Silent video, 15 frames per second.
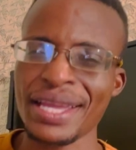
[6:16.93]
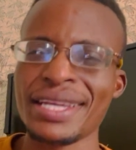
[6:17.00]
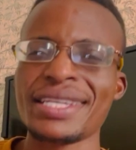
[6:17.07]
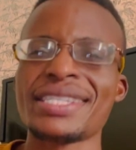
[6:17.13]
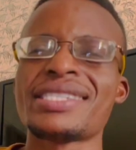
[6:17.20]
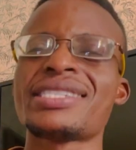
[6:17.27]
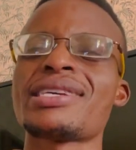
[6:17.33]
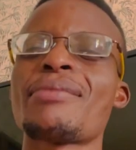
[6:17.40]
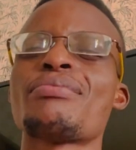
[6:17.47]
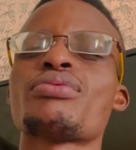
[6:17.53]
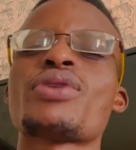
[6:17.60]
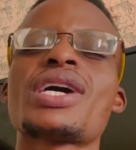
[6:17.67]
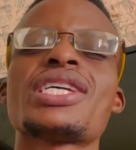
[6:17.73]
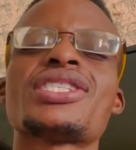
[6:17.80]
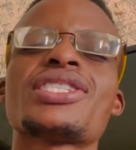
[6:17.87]

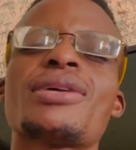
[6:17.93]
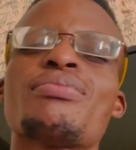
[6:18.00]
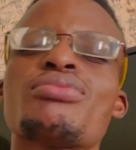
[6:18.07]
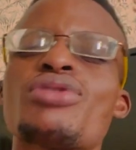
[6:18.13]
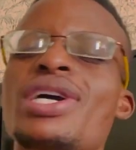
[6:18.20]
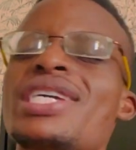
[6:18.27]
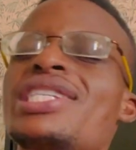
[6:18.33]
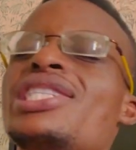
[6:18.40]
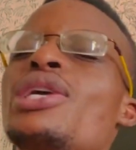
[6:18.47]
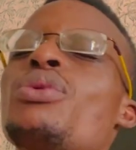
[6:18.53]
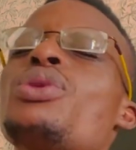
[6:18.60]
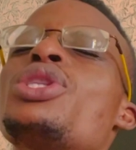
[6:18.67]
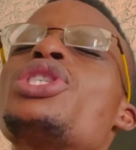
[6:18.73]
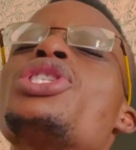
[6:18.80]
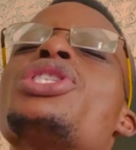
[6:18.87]
surprise, surprise, they
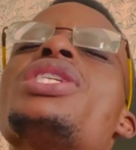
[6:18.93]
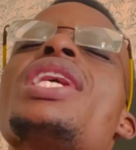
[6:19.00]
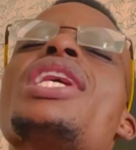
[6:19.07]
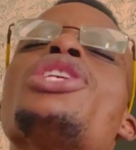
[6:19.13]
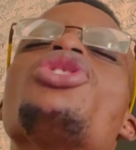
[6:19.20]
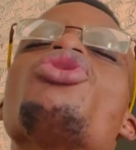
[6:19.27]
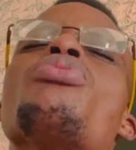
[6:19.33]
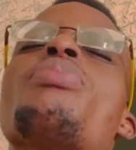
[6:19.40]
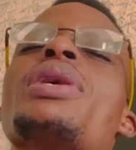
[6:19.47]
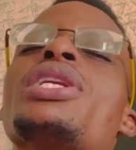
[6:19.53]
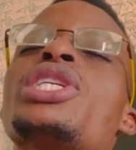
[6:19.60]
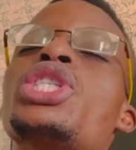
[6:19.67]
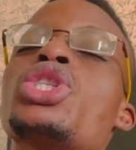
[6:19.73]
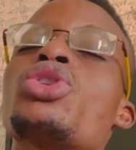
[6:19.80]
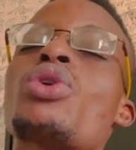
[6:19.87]
will see a
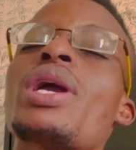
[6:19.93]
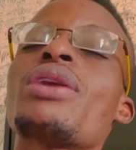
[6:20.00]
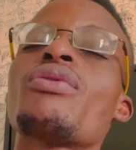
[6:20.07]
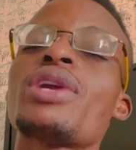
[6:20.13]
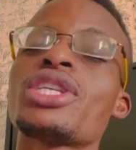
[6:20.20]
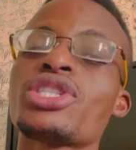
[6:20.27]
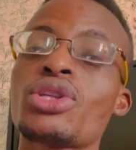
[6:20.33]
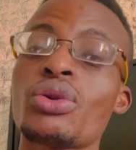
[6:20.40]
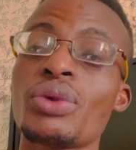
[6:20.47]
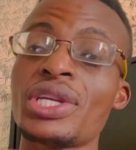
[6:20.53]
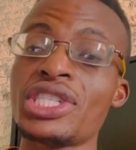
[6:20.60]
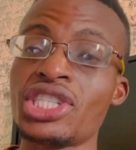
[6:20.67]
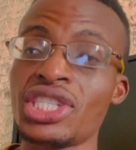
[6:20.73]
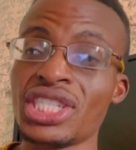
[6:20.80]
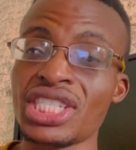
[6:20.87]
supernatural
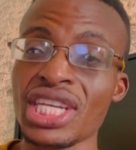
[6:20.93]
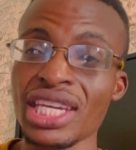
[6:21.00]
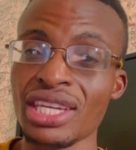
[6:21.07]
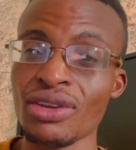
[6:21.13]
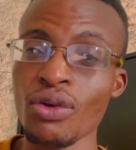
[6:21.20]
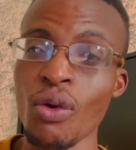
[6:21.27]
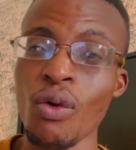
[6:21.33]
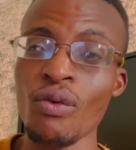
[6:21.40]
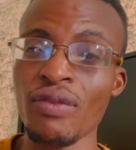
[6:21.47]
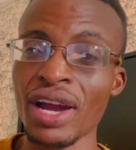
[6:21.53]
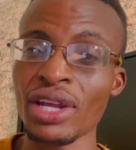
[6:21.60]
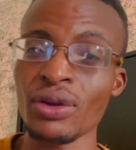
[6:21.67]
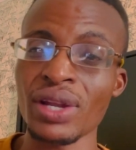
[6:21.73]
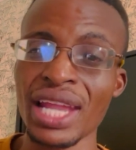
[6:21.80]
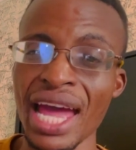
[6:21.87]
restoration taking over
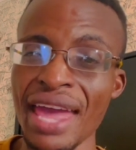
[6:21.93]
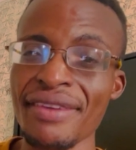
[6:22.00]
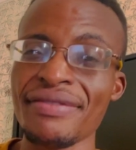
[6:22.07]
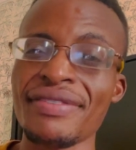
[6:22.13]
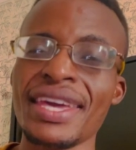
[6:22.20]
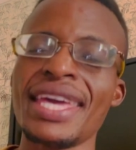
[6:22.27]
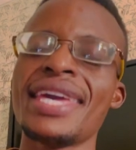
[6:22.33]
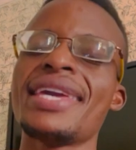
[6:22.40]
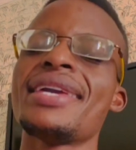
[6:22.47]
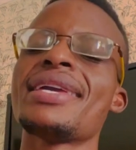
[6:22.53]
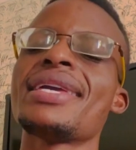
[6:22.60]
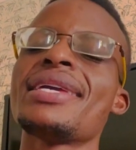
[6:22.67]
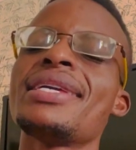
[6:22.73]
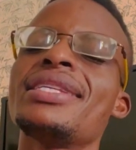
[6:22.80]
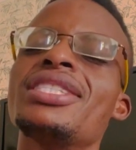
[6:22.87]
your life
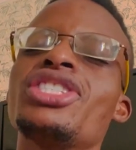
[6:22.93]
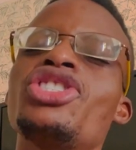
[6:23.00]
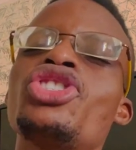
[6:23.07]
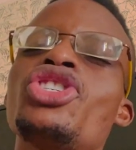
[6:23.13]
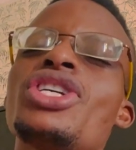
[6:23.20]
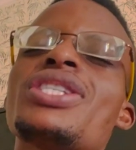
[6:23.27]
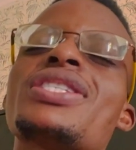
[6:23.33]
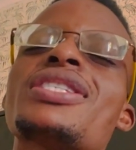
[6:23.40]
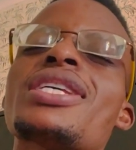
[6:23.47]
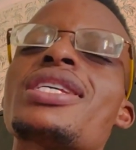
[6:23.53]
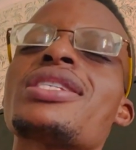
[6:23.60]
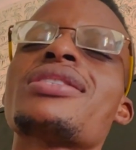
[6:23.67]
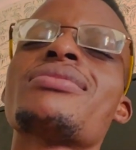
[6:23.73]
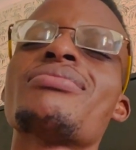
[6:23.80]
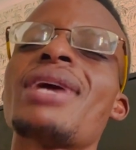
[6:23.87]
in
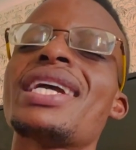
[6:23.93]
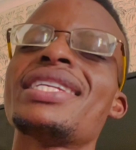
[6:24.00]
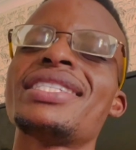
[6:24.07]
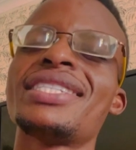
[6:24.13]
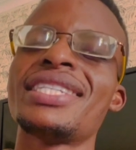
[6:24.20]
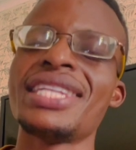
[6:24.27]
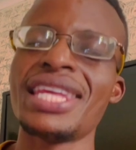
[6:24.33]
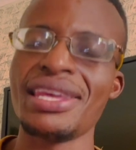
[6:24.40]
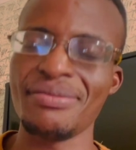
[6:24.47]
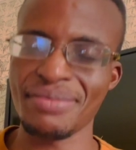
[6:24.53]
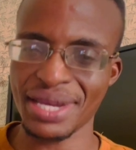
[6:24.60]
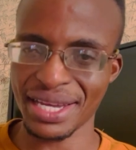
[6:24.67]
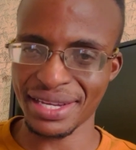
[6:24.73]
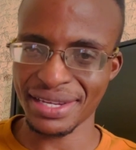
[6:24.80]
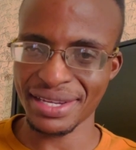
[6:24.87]
Jesus' mighty name.
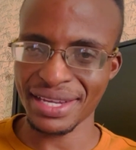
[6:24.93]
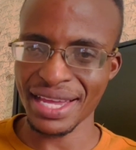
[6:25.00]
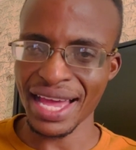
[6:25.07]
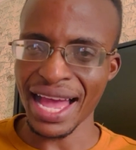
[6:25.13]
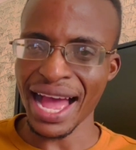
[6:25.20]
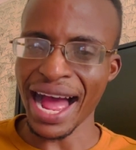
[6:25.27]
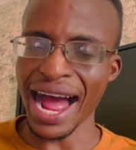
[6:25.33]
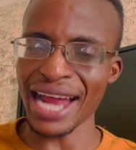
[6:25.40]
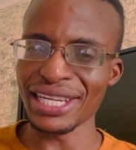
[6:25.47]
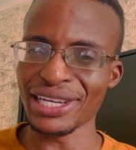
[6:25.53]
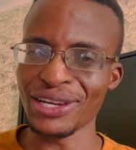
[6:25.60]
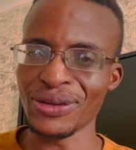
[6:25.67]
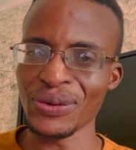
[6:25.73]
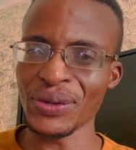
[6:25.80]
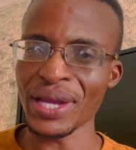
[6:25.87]

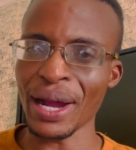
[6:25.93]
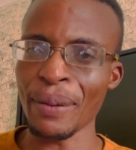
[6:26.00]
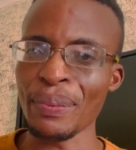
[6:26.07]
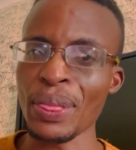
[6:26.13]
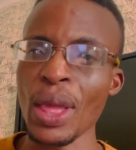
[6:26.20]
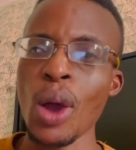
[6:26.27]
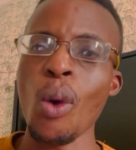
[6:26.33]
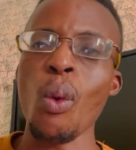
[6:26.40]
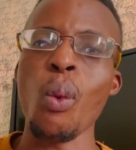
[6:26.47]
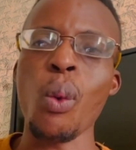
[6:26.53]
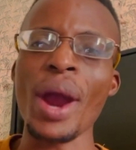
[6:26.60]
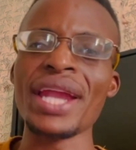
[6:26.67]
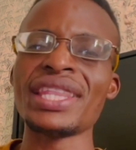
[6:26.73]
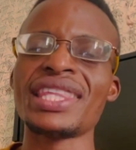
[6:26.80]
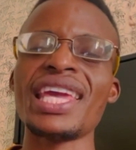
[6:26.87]
Hallelujah.
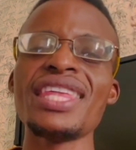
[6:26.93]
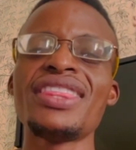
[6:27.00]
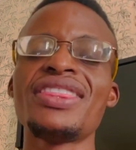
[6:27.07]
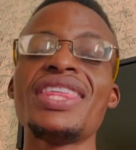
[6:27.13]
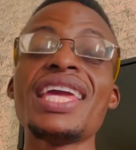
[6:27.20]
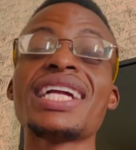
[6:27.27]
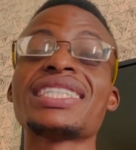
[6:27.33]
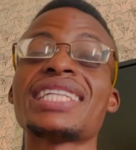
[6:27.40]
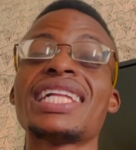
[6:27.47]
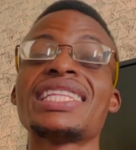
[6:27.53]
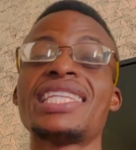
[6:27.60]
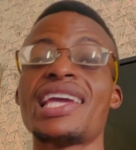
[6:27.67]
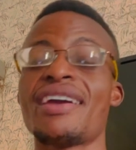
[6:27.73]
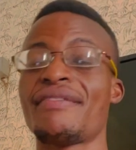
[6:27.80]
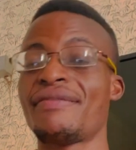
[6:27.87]
When they think that
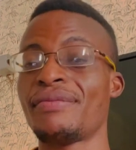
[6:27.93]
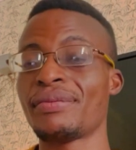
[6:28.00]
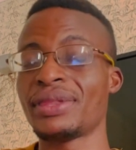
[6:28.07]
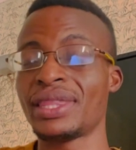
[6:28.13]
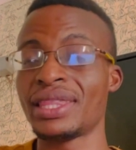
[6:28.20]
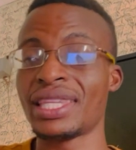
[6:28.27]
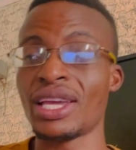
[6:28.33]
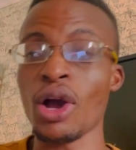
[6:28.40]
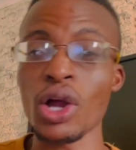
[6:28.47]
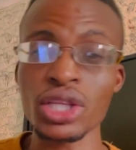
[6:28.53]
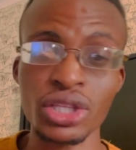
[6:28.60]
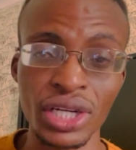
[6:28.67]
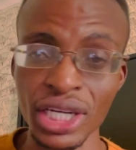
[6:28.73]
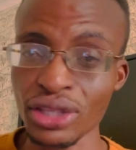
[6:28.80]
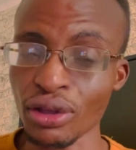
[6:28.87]
they have got
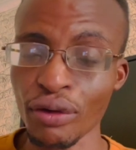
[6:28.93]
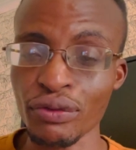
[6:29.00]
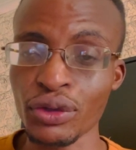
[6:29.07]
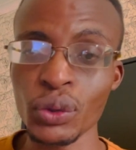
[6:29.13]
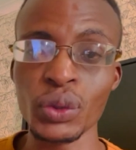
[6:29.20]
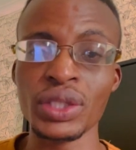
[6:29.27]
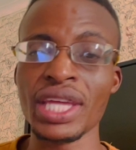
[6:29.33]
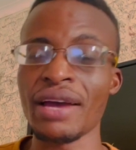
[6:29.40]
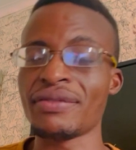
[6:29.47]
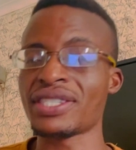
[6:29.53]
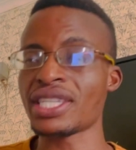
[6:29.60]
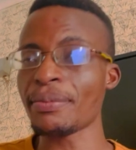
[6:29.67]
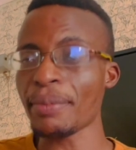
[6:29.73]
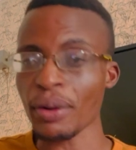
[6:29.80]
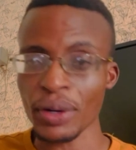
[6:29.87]
rid of you, they have
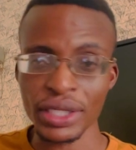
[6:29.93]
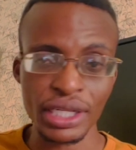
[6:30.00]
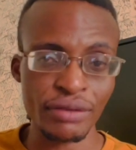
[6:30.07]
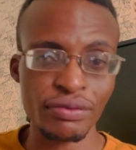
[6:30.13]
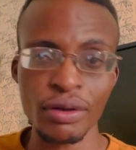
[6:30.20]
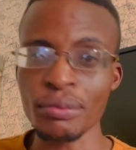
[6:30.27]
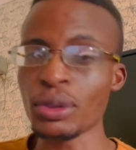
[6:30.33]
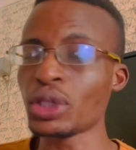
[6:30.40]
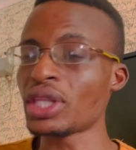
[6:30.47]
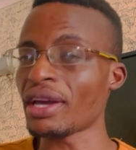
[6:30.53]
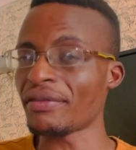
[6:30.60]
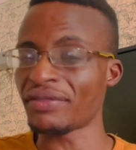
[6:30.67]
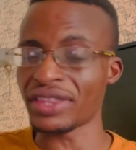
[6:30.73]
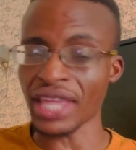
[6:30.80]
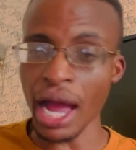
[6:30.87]
separated from you, they
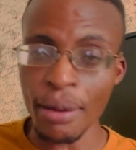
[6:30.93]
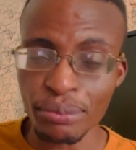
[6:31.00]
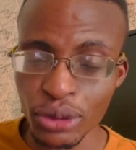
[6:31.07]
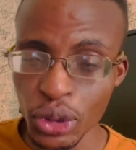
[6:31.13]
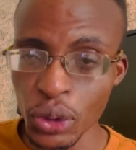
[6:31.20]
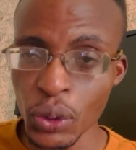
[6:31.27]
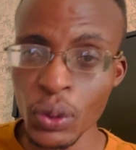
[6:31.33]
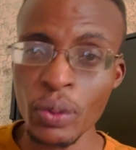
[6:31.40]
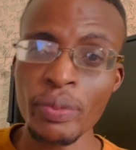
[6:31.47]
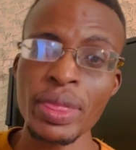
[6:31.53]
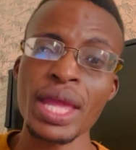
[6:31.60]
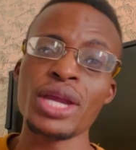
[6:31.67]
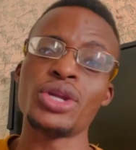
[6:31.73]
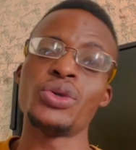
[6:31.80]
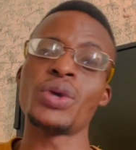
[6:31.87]
have dumped you,
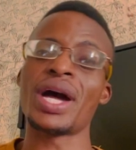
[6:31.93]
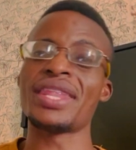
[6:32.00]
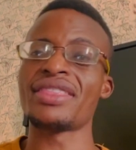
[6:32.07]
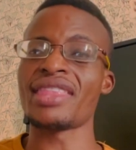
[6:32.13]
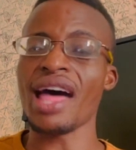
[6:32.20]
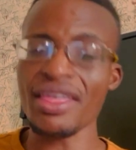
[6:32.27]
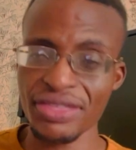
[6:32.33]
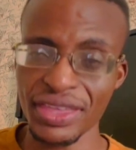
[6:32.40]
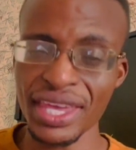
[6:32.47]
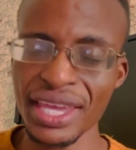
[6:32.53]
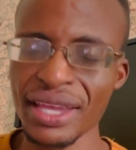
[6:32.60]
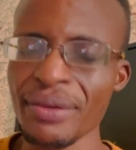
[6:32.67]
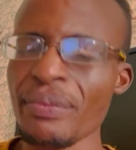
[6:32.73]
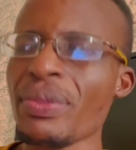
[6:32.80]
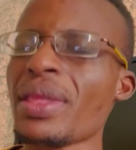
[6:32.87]
you are
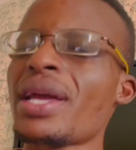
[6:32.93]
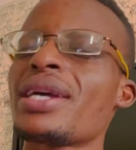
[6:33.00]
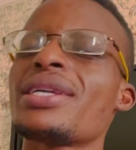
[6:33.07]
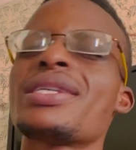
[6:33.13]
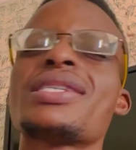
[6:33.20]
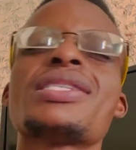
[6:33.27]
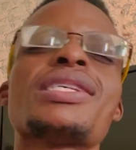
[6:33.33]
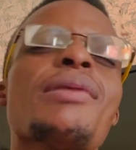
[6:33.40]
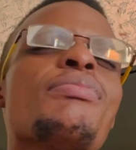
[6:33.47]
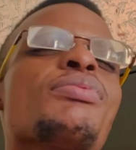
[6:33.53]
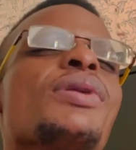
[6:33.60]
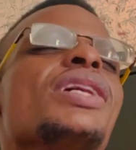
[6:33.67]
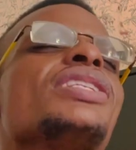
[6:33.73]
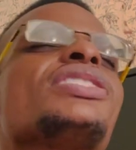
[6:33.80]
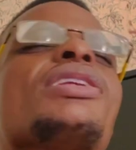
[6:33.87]
nothing,
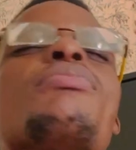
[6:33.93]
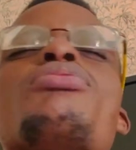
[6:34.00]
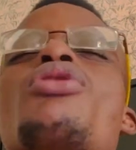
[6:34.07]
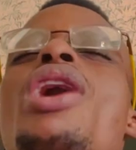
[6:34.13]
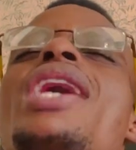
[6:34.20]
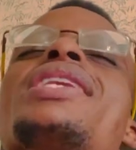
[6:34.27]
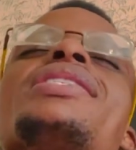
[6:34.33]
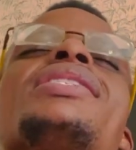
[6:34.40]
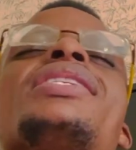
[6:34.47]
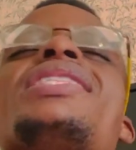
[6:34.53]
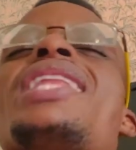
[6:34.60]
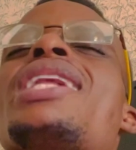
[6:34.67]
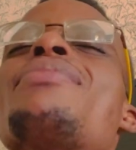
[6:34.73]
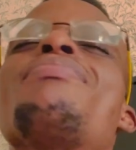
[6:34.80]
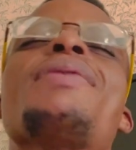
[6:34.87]
surprise, surprise.
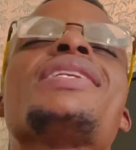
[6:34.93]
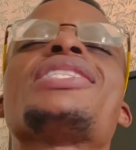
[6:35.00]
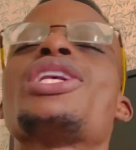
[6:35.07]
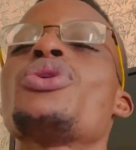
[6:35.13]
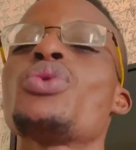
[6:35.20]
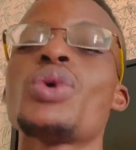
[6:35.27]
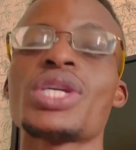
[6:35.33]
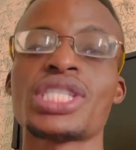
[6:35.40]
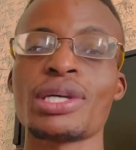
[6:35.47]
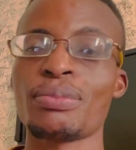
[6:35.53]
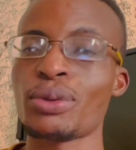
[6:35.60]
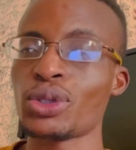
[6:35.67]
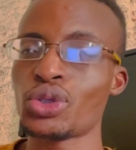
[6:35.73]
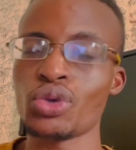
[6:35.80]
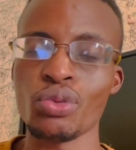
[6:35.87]
That person who was
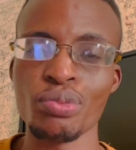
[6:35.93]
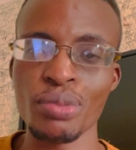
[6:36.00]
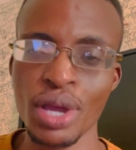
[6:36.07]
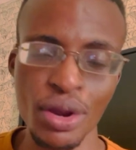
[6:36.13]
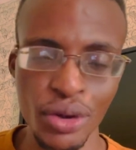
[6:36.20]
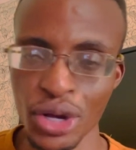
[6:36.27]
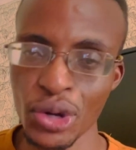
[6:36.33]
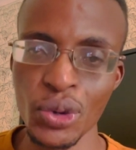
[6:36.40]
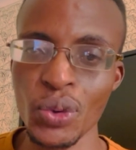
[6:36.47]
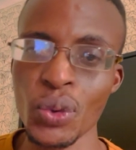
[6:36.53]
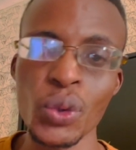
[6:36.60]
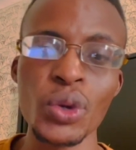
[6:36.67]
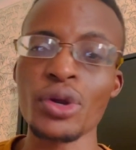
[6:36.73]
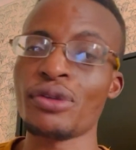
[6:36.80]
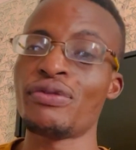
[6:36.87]
supposed to marry you,
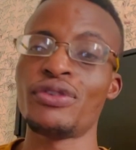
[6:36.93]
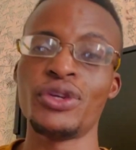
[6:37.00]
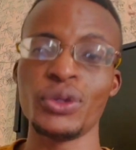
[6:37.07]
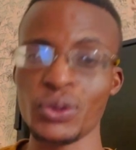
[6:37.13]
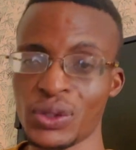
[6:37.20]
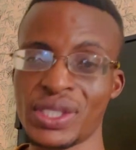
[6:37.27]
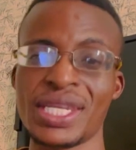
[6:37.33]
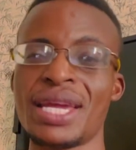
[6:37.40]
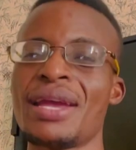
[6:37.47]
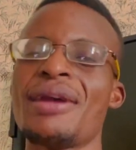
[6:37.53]
who refused,